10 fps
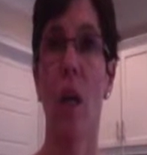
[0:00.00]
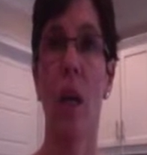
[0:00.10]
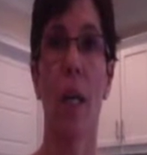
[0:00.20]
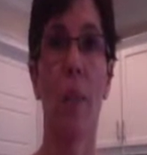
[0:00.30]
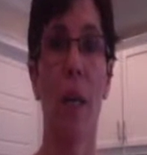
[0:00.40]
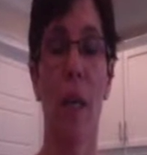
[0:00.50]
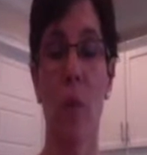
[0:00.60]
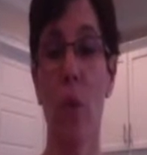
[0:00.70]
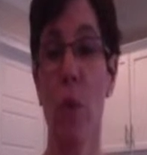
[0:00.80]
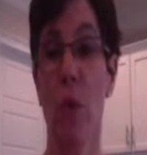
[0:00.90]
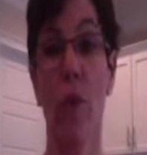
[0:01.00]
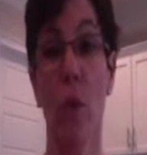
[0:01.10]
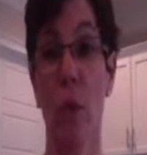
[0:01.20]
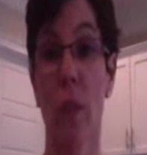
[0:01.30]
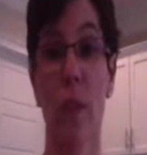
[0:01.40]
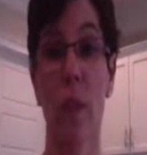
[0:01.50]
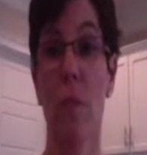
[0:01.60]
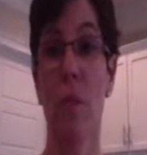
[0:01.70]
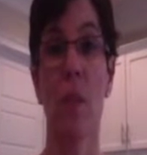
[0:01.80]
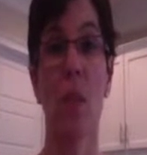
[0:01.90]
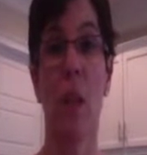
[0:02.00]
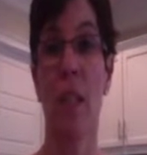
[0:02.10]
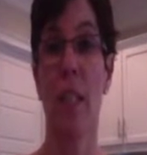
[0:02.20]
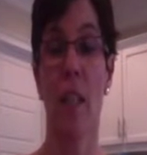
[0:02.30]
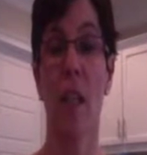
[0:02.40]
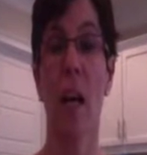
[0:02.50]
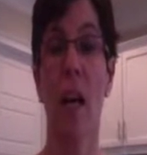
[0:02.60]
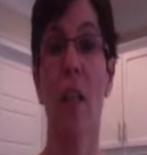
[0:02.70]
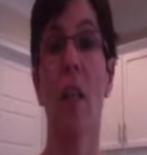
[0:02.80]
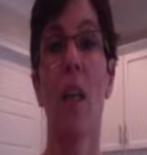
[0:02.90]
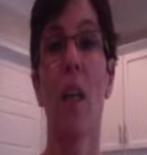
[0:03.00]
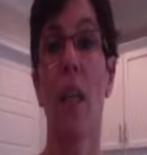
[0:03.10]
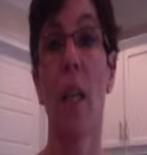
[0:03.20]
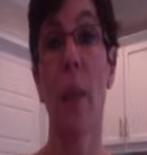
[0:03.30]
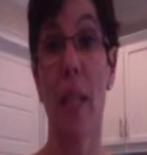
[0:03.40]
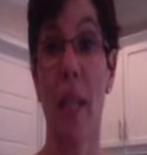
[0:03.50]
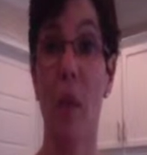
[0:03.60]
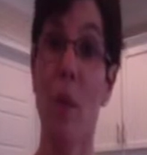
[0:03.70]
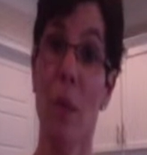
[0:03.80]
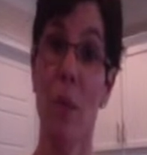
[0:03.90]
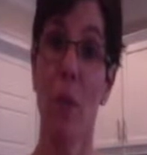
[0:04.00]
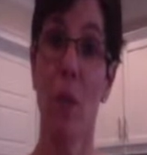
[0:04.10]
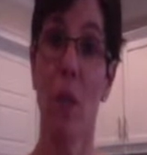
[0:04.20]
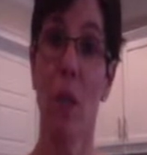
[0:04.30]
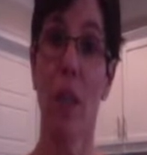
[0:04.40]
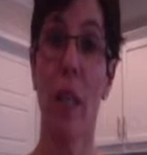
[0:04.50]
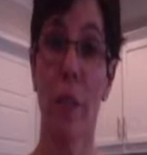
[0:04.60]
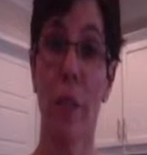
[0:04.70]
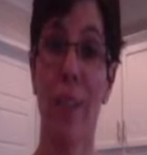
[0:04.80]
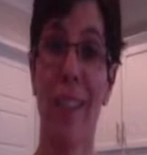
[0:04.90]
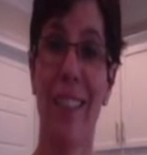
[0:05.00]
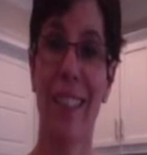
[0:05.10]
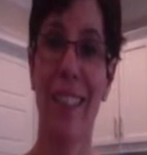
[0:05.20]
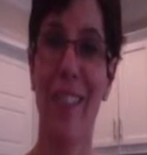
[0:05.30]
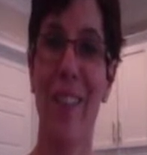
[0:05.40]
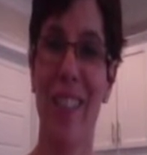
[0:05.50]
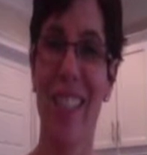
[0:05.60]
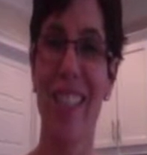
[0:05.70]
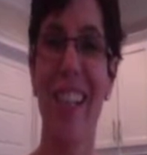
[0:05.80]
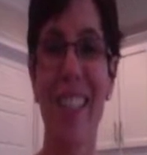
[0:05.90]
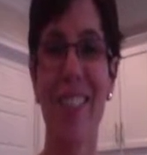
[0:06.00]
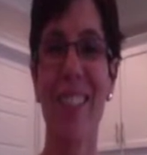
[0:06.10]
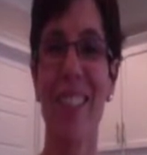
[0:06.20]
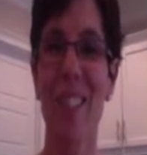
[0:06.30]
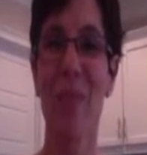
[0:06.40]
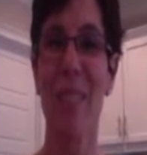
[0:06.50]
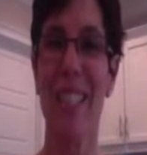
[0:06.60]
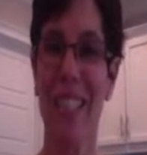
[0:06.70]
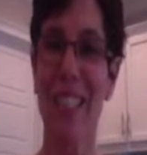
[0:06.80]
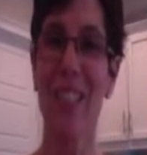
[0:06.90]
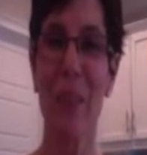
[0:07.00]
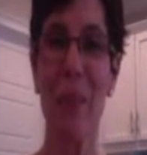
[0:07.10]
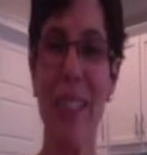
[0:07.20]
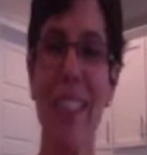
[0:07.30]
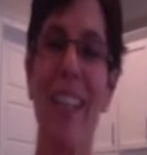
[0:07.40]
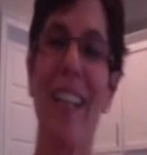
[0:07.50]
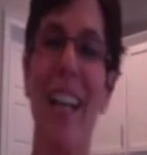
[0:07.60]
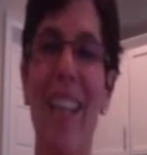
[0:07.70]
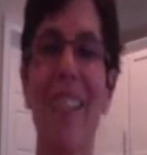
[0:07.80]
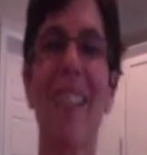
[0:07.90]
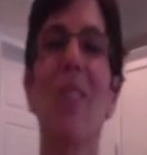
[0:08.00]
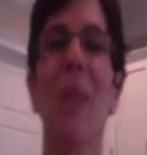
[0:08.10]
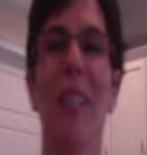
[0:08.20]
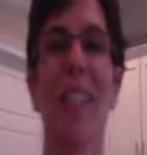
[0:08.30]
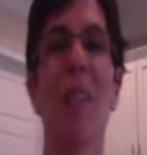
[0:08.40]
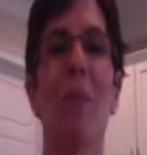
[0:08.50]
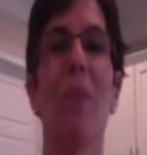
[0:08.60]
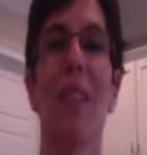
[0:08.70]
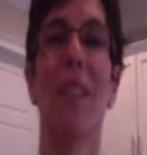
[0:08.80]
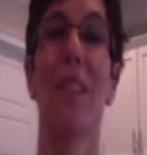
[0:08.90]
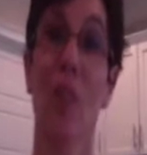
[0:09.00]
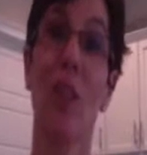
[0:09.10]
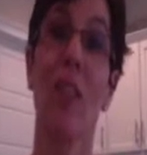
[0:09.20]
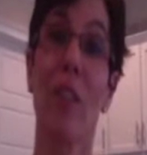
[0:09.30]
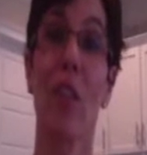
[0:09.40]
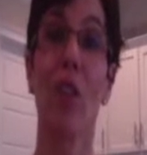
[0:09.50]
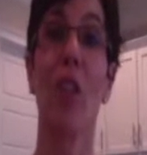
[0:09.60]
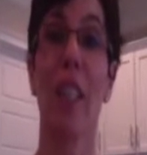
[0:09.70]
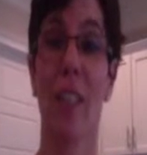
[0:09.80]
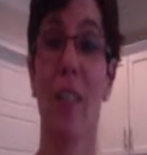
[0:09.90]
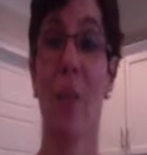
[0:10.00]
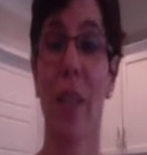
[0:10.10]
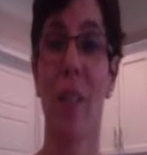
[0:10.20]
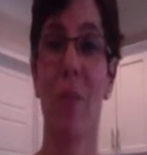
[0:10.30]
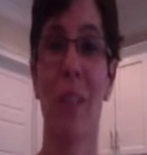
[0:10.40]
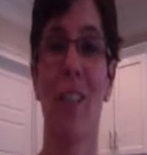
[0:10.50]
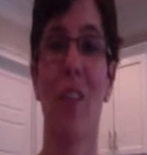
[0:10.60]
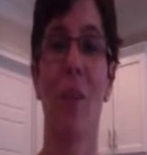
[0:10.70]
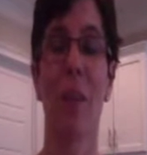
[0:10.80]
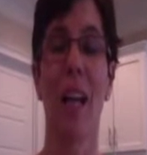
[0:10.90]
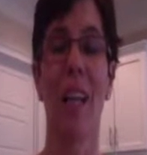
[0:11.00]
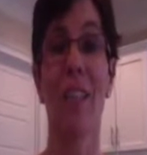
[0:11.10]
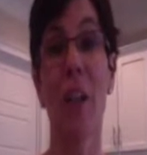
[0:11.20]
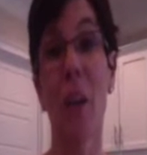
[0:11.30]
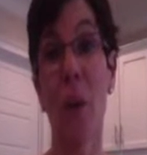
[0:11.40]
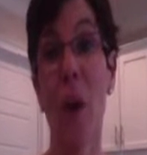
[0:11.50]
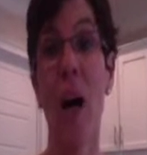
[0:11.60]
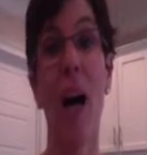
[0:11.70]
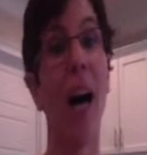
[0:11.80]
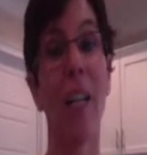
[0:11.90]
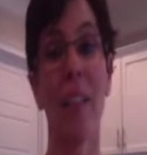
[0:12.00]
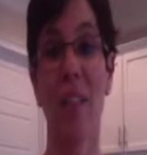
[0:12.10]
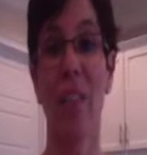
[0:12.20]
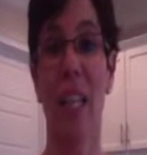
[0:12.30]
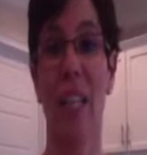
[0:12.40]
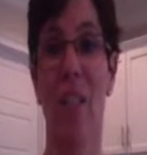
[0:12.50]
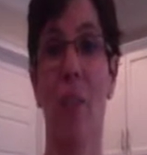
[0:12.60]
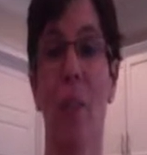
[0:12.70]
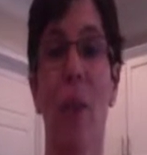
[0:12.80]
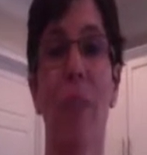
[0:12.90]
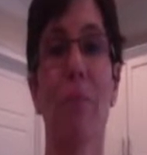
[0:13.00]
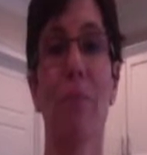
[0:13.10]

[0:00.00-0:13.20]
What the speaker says: And I'm usually falling asleep 9, 10 o'clock. Anyway, now I'm up to 11, which is really a big deal for me, and still waking up even earlier without my alarm clock. So I love the energy part.